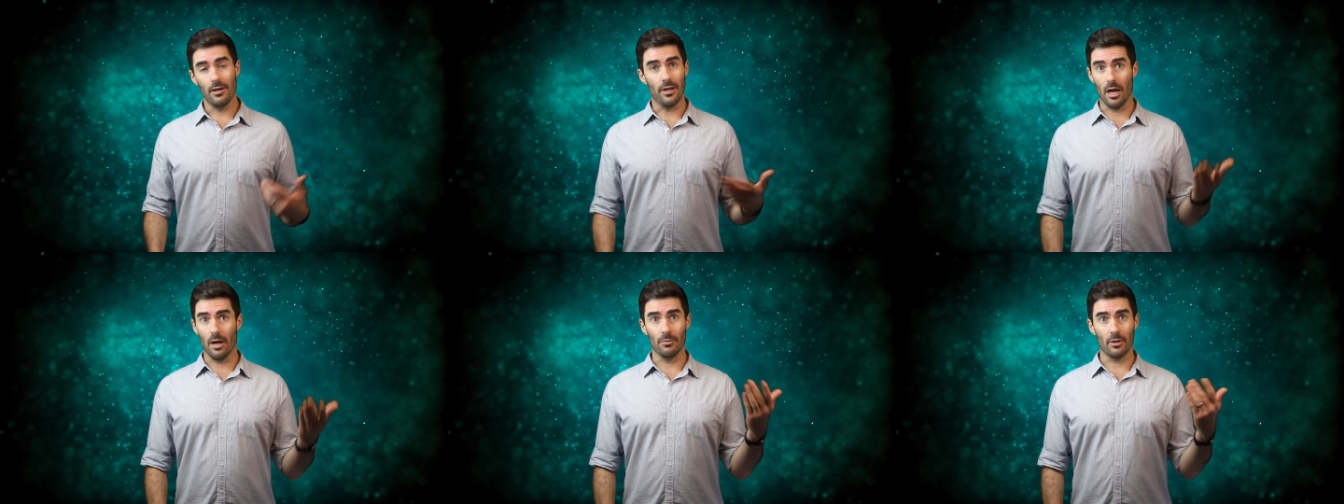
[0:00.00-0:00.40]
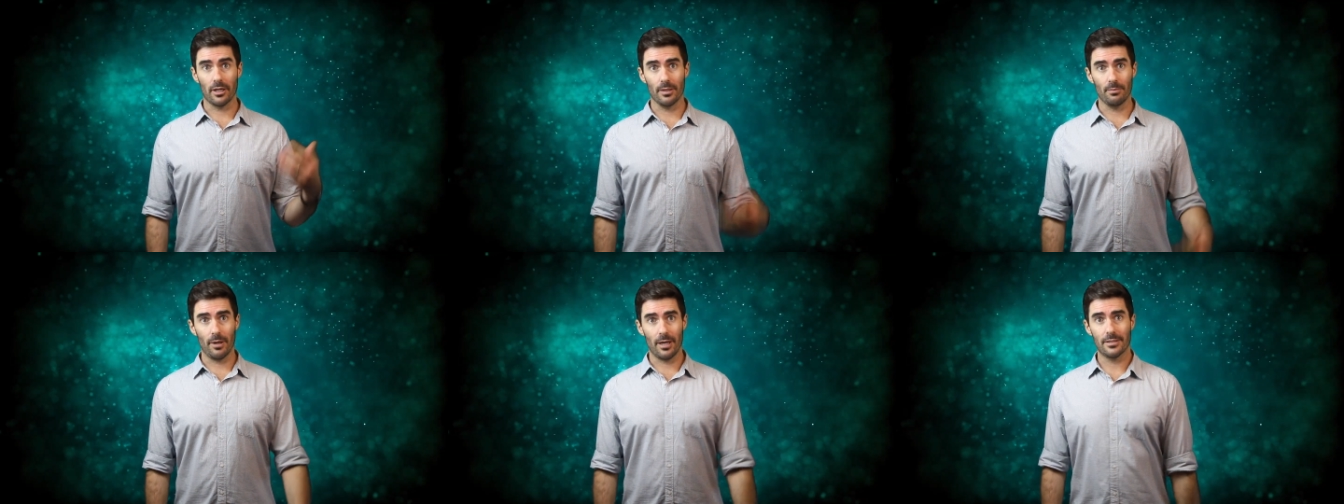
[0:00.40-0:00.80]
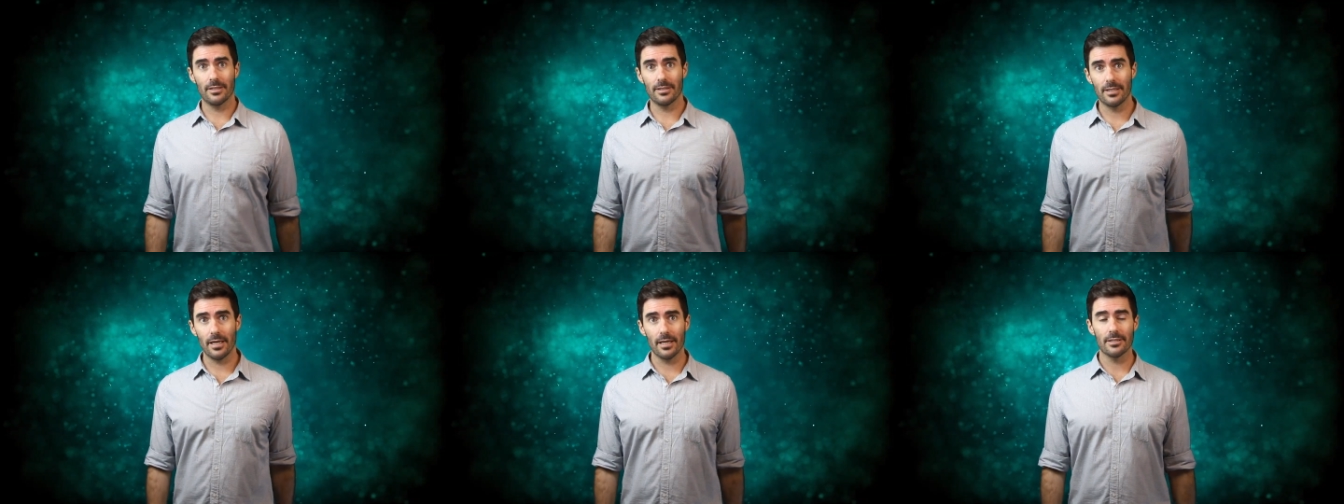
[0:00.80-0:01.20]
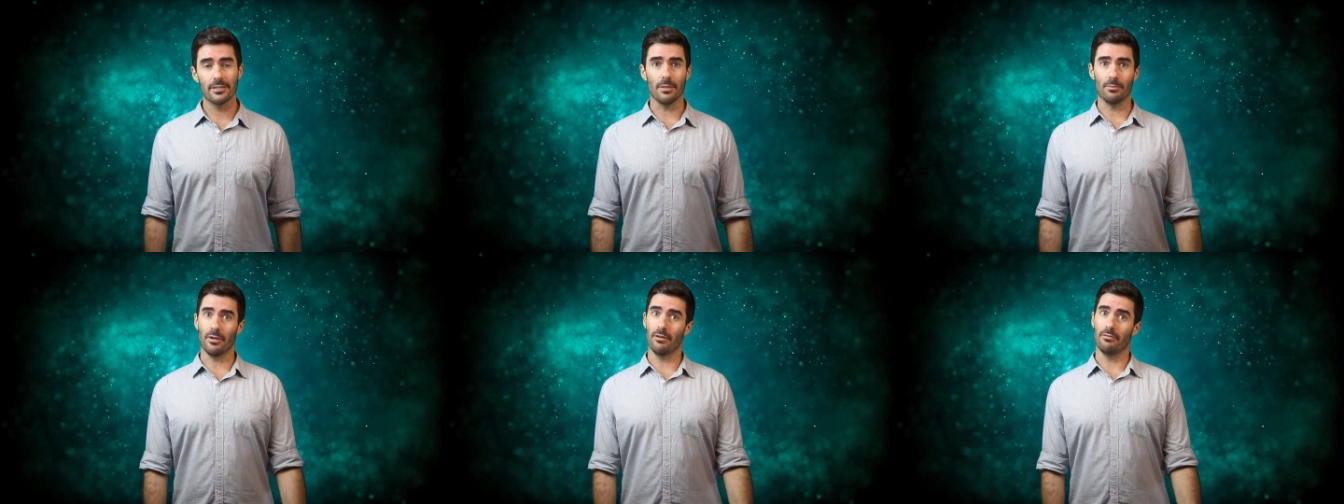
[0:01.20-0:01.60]
now I'm not going to pass the
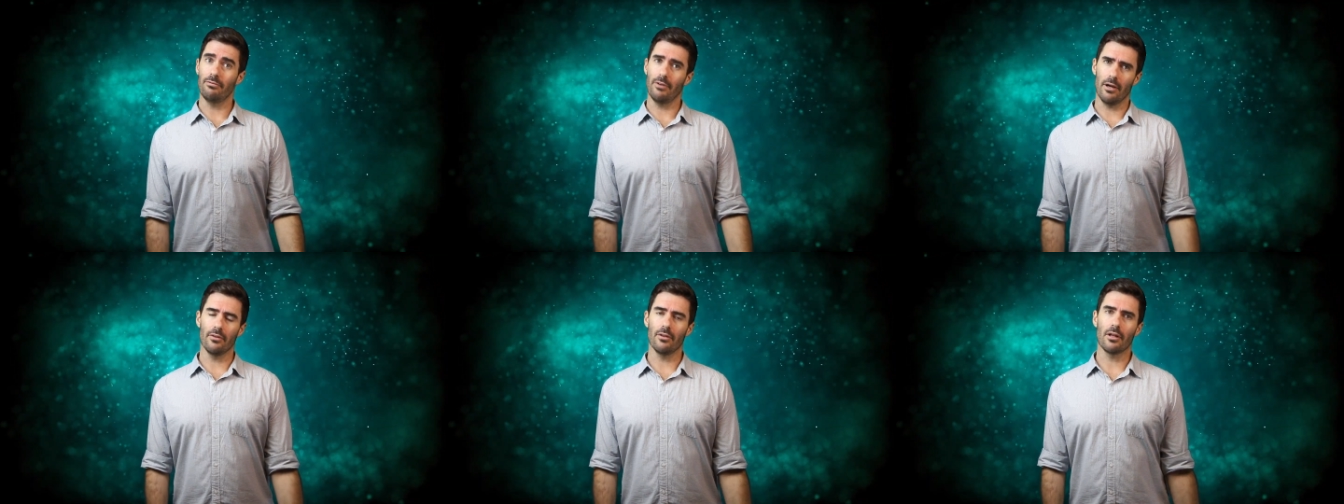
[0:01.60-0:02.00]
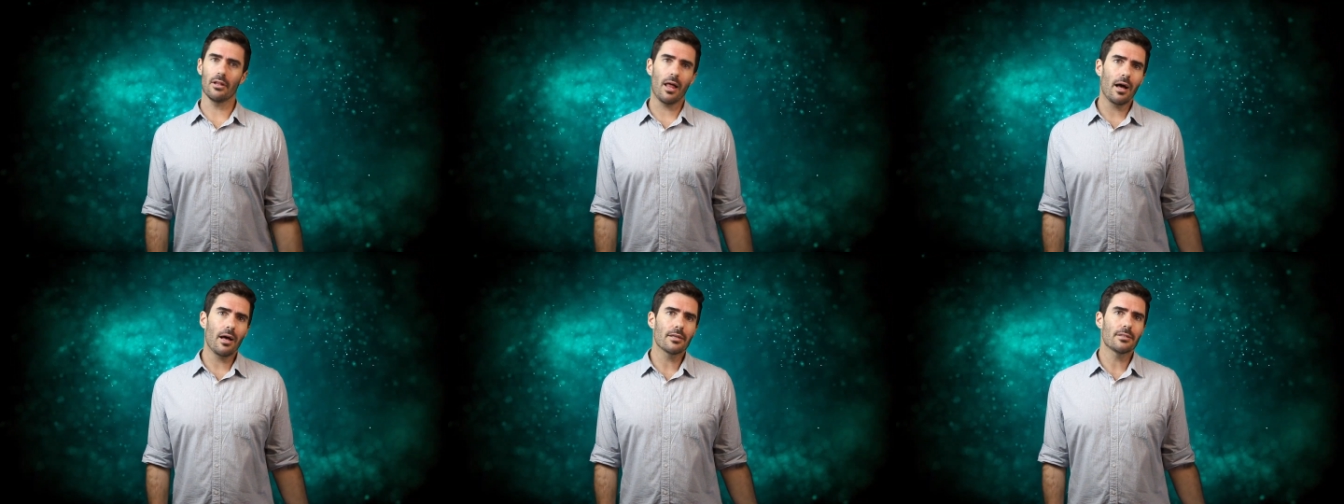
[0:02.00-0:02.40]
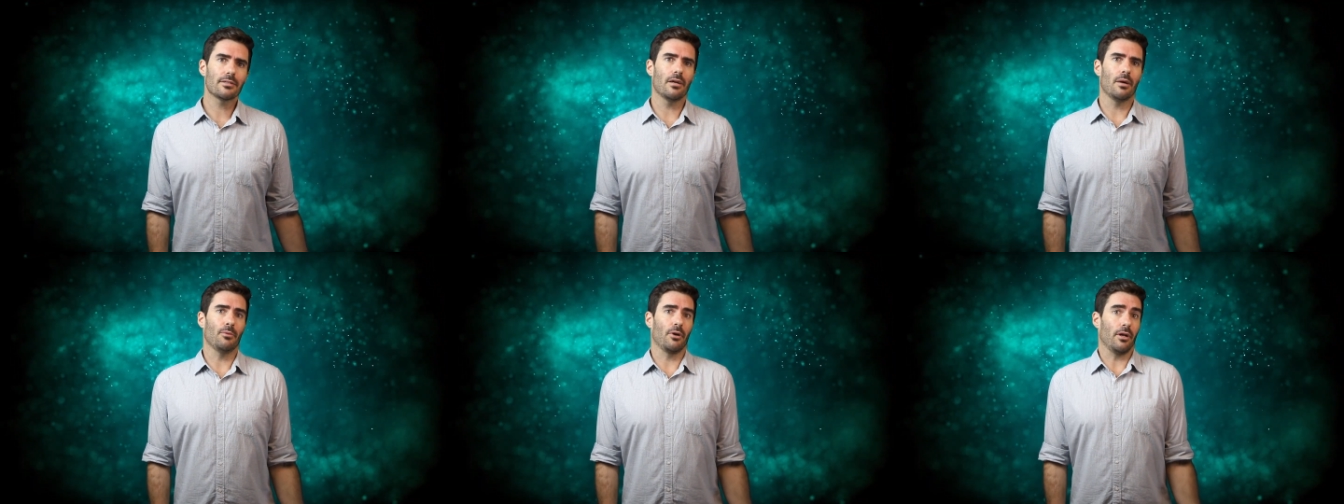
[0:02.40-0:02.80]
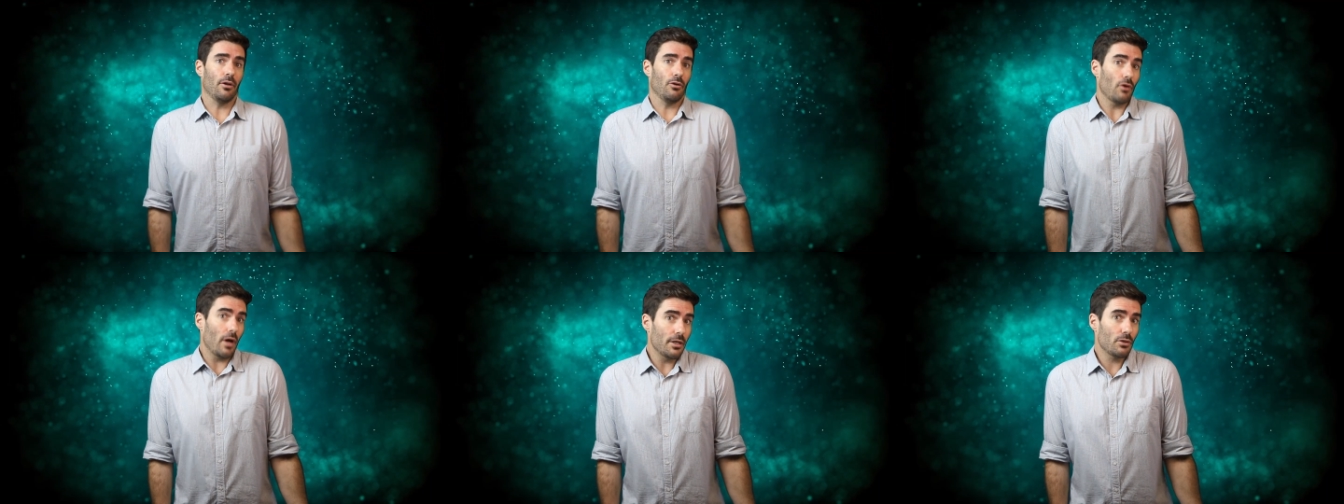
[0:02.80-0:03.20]
test, I'm going to fail the class, I'm not going
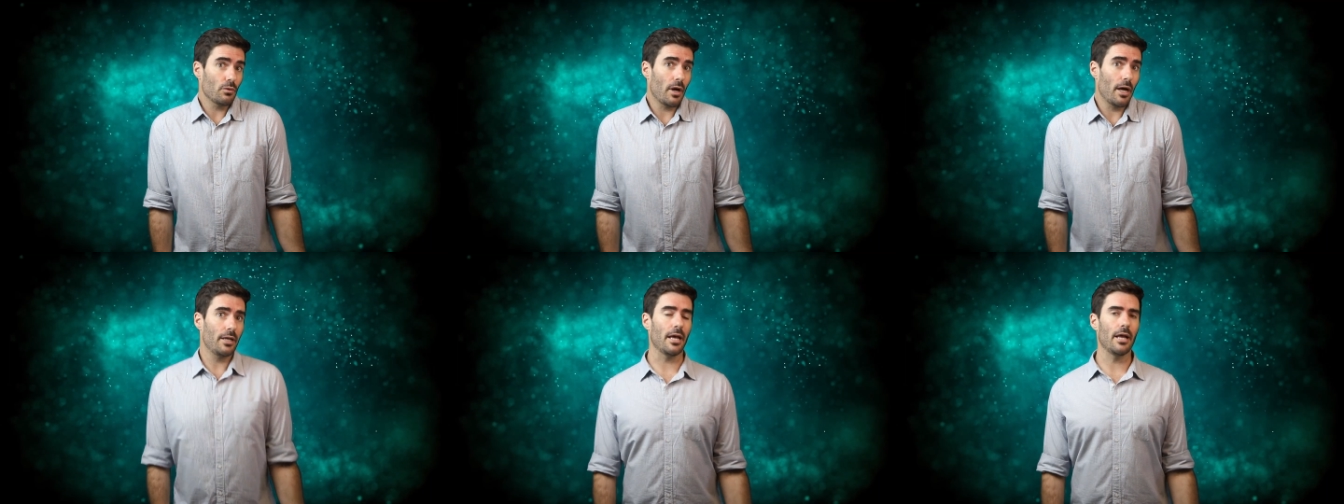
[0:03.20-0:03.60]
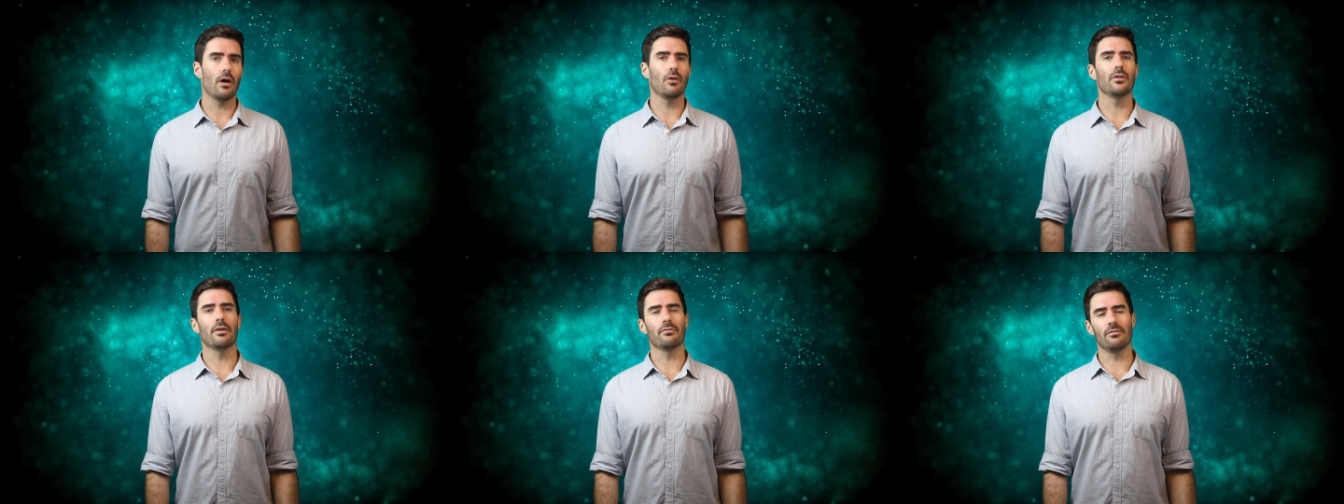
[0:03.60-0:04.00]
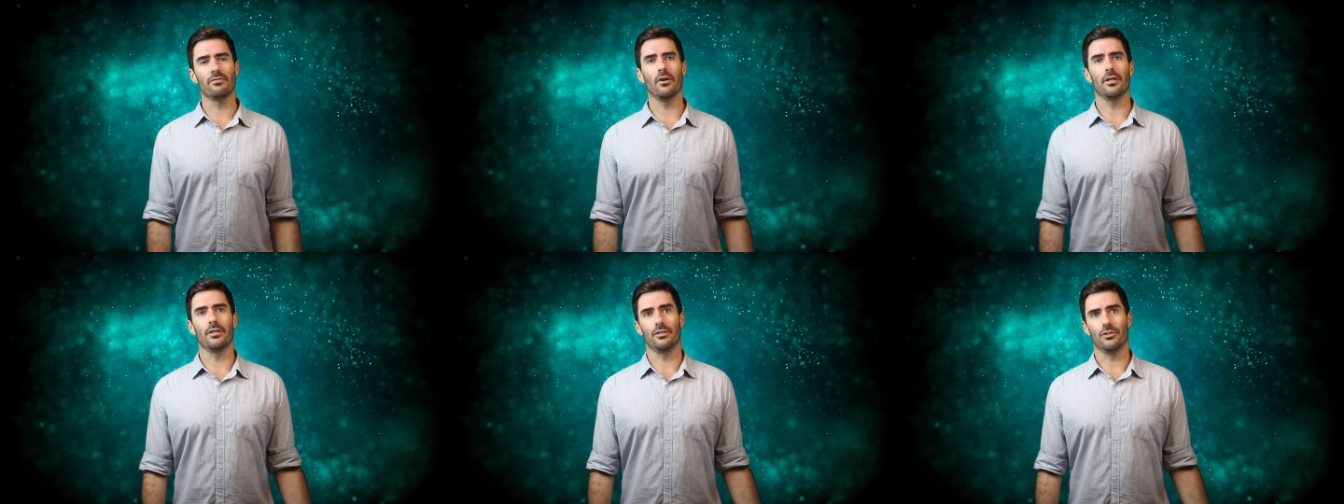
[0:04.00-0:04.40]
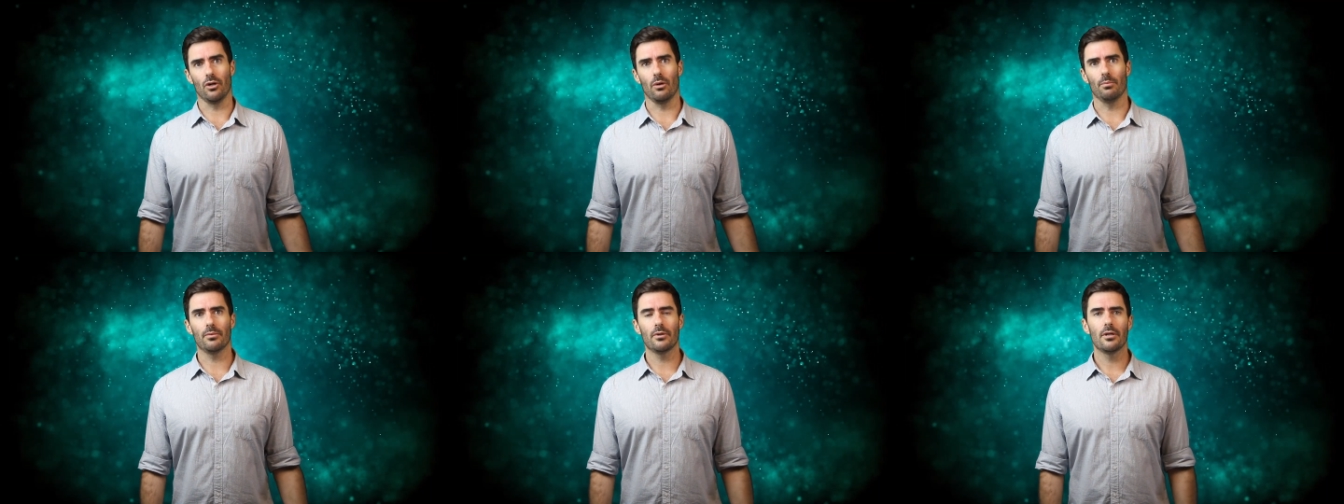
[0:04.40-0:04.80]
to graduate, and I'll never find a
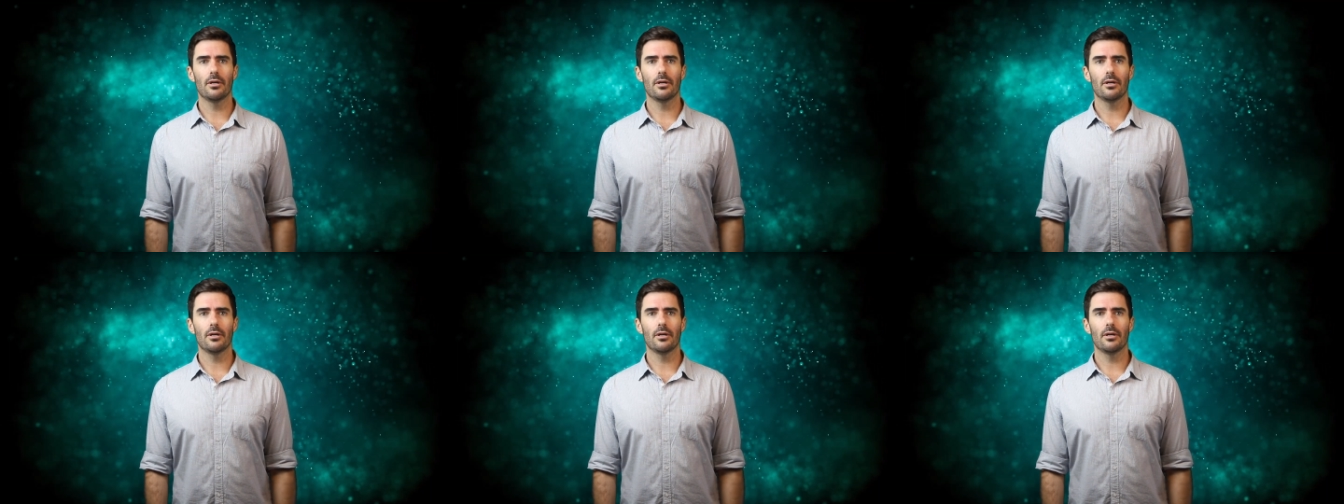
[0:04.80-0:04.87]
job.